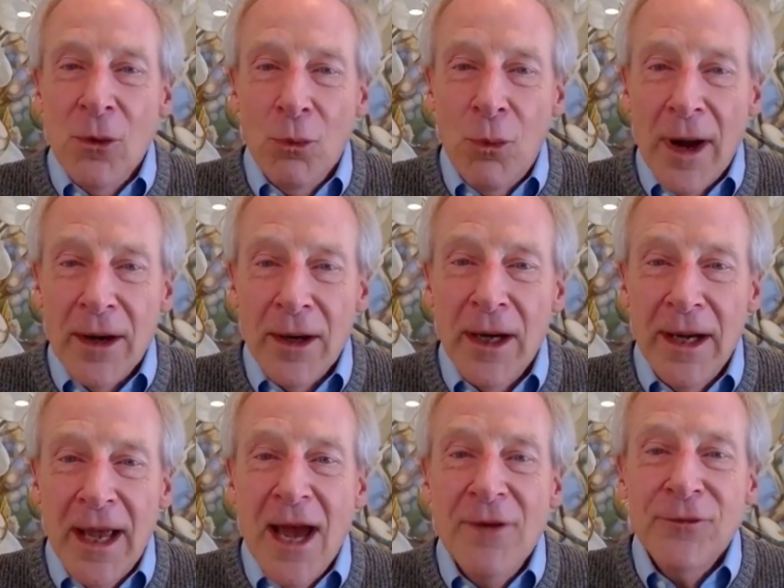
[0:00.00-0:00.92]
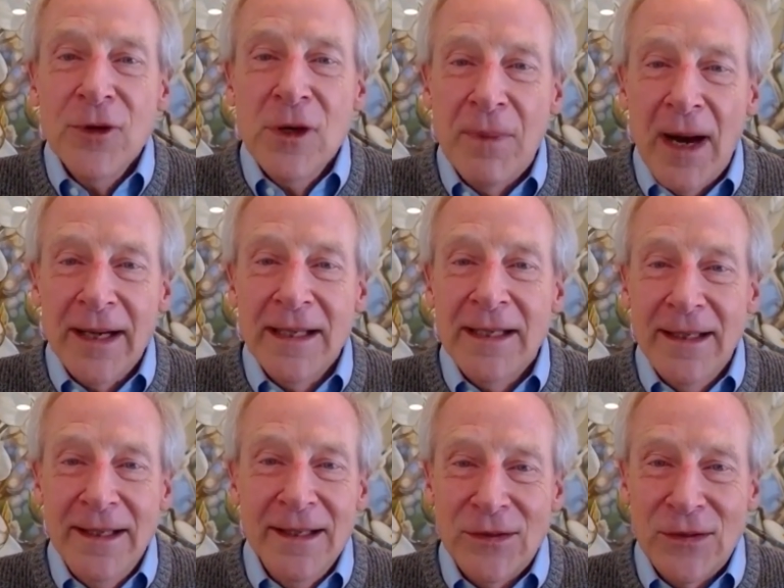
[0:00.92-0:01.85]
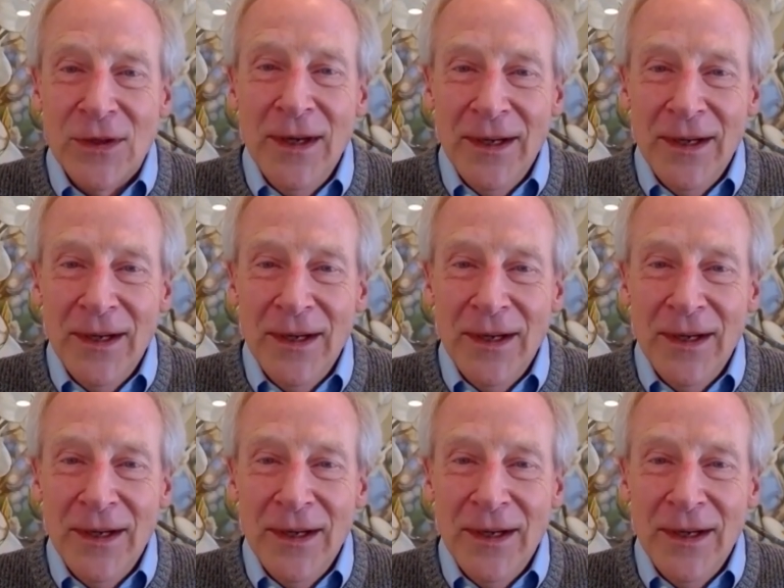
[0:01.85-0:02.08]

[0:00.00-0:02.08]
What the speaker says: where everybody is